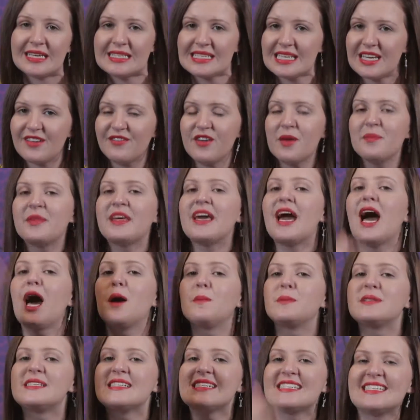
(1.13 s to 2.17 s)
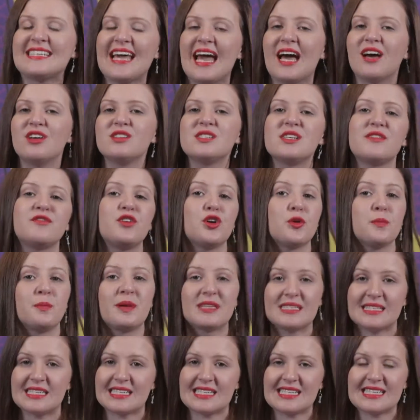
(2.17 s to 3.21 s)
uneasy from the ups and downs of your
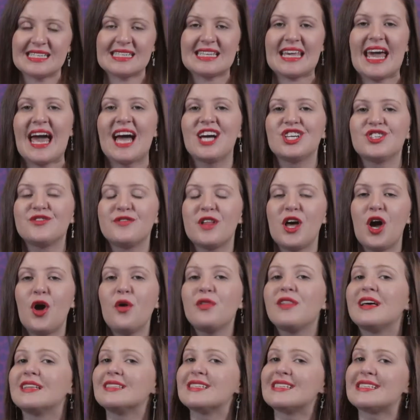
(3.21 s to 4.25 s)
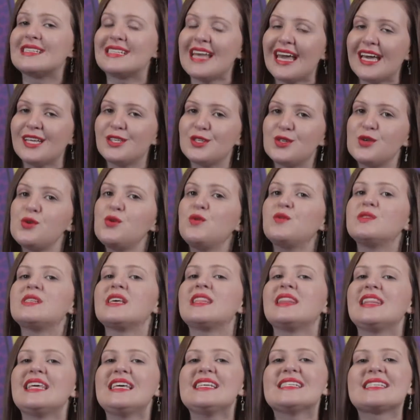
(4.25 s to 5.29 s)
business's cash flow? Then stay tuned,
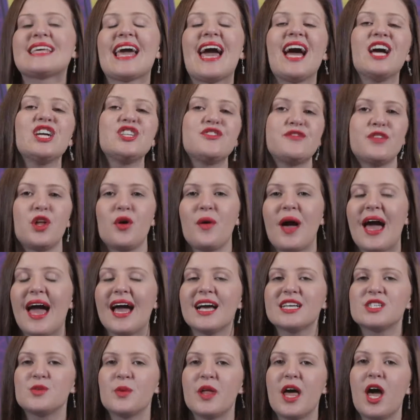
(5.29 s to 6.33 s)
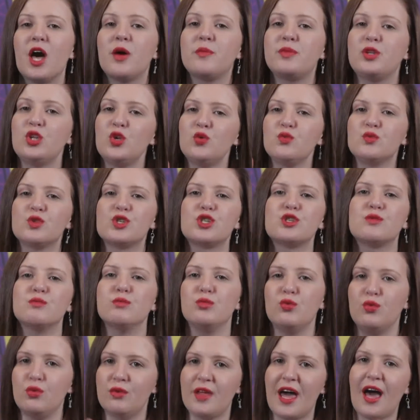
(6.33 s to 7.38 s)
and these cash flow hacks will help you
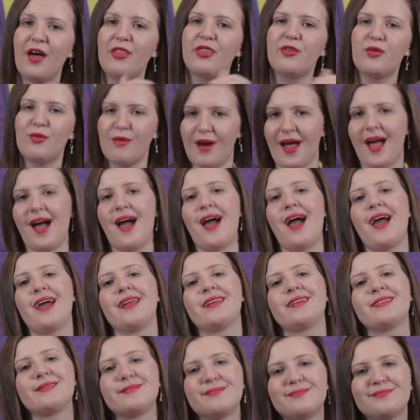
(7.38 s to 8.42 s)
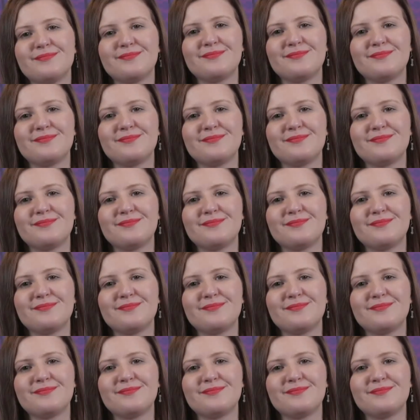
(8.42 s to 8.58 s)
smooth out the ride.